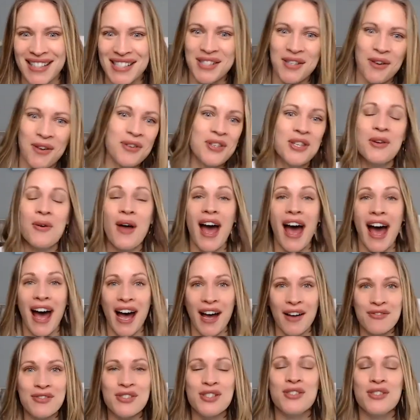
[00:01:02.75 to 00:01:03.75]
So you
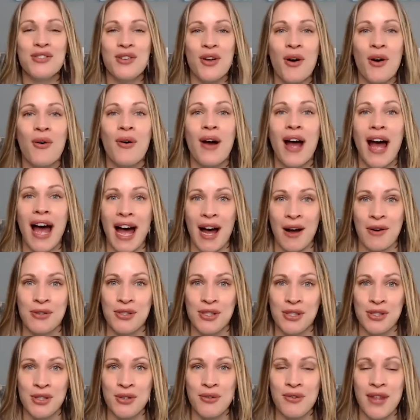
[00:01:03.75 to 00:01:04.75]
have to know how
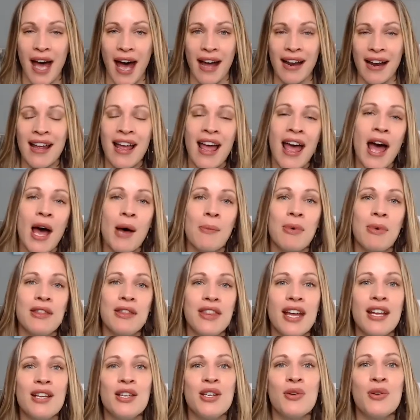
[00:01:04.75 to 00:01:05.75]
to do that. But
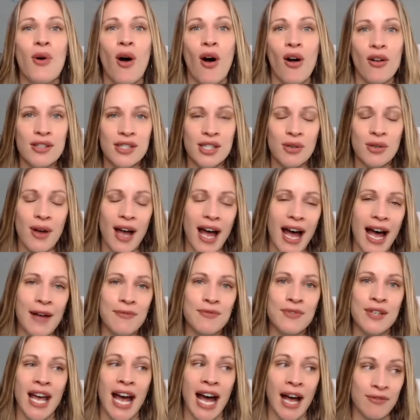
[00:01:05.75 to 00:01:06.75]
then you also
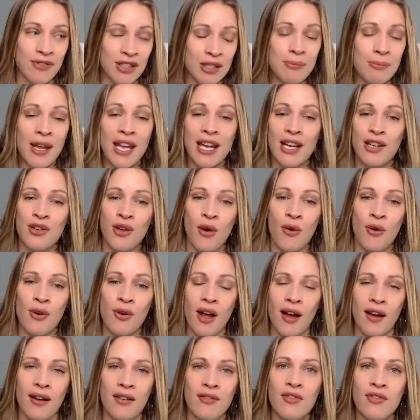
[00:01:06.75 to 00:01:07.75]
have to, have to make note
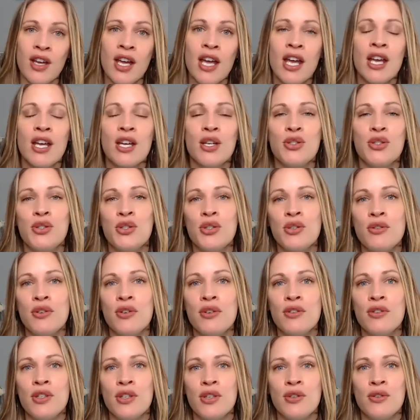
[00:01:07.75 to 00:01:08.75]
of, do
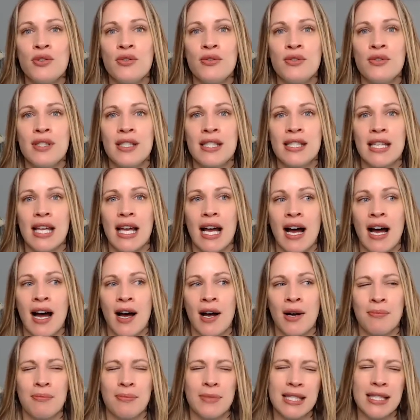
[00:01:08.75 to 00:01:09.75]
you use
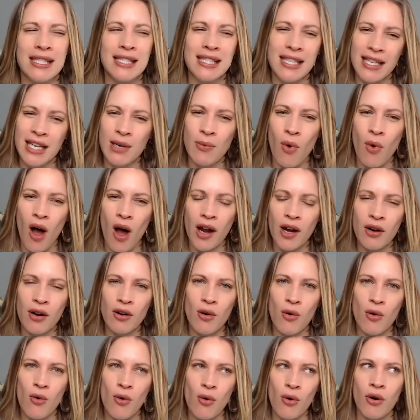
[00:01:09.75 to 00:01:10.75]
um, city water
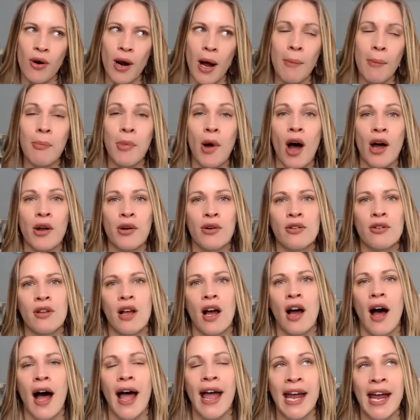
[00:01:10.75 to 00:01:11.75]
or a
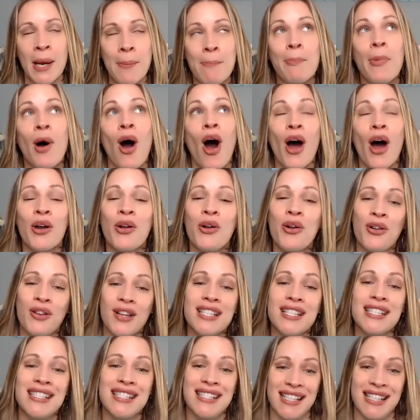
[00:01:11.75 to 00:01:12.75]
bottle, a
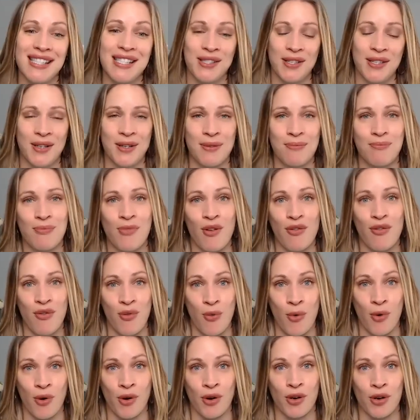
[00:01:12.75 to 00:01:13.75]
bottle system
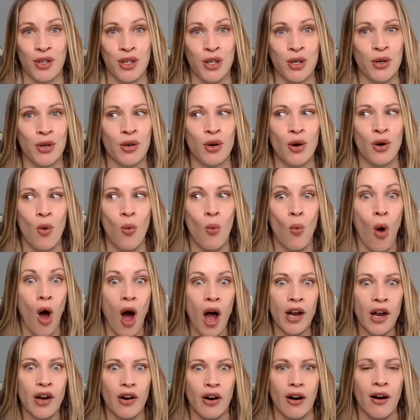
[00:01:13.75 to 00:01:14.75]
for your
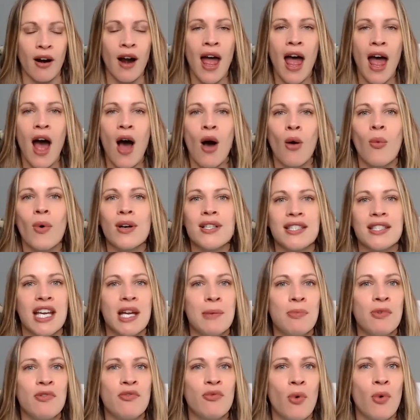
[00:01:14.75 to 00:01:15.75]
water? What
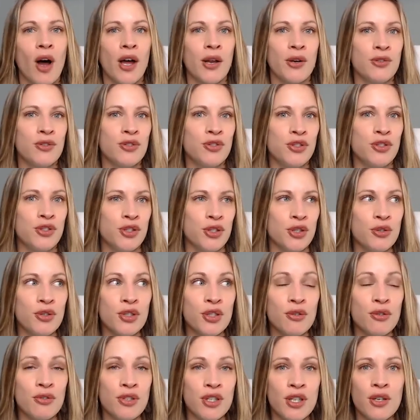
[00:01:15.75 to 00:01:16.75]
type of water do
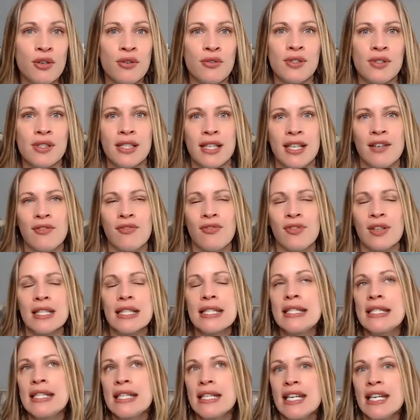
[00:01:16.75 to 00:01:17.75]
you use? If
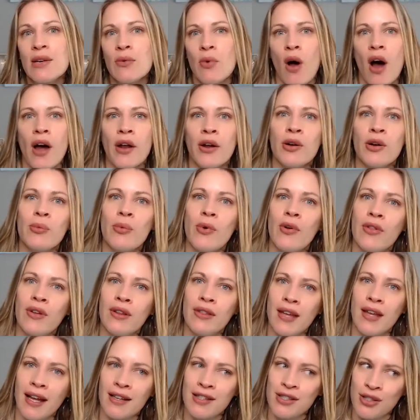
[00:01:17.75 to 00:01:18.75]
it's city water, well,
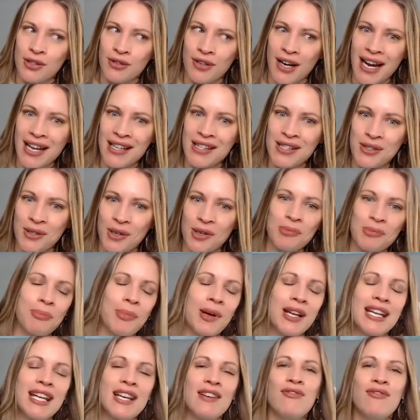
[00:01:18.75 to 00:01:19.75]
then that's your answer.
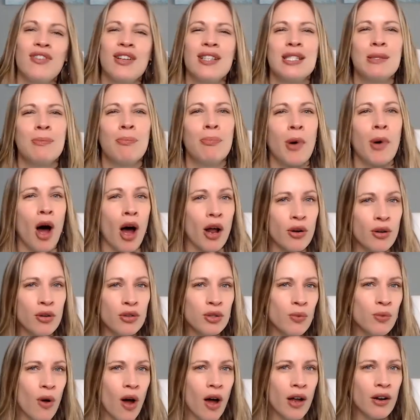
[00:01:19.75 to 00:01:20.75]
But if it's
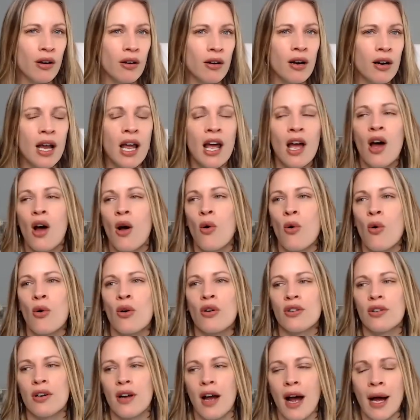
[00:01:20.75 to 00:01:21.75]
bottled water
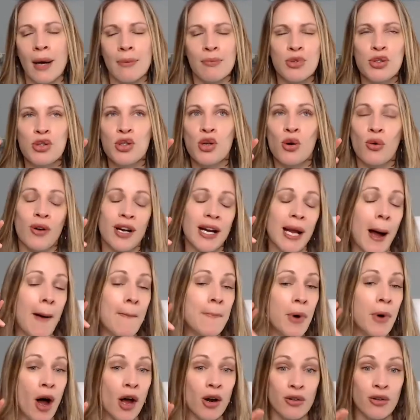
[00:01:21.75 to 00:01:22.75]
or, I'm sorry, a
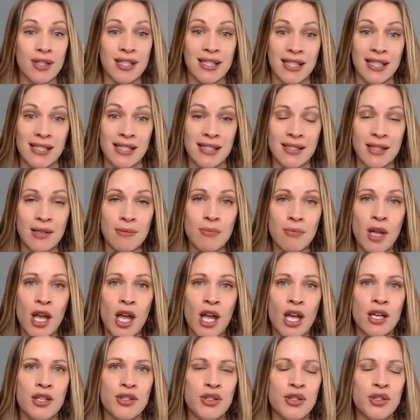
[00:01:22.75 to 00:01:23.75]
bottle system,
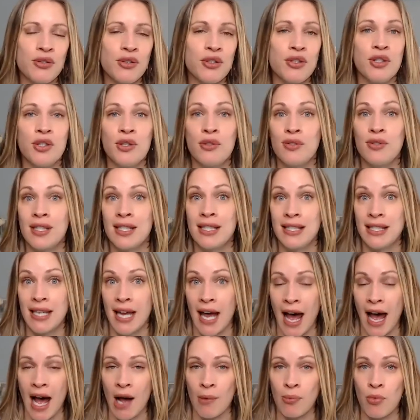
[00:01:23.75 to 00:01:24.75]
do you use
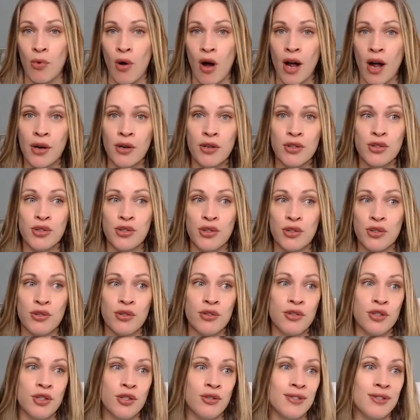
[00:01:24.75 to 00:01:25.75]
tap water? Do
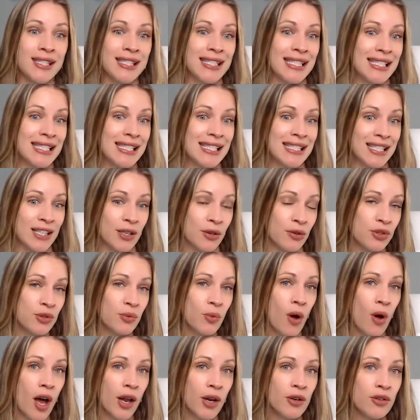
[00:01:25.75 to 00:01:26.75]
you use distilled
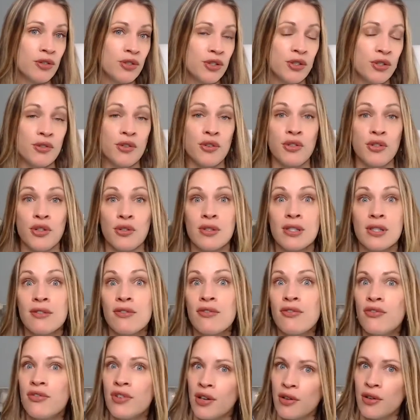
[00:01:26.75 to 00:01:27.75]
water? Do you use
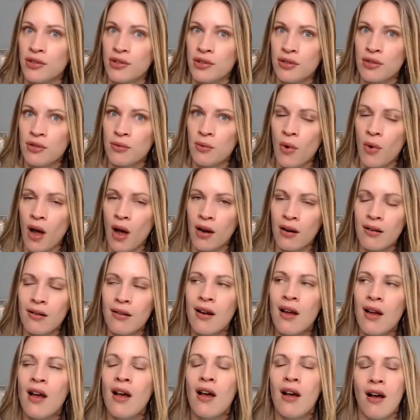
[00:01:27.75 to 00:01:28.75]
filtered water?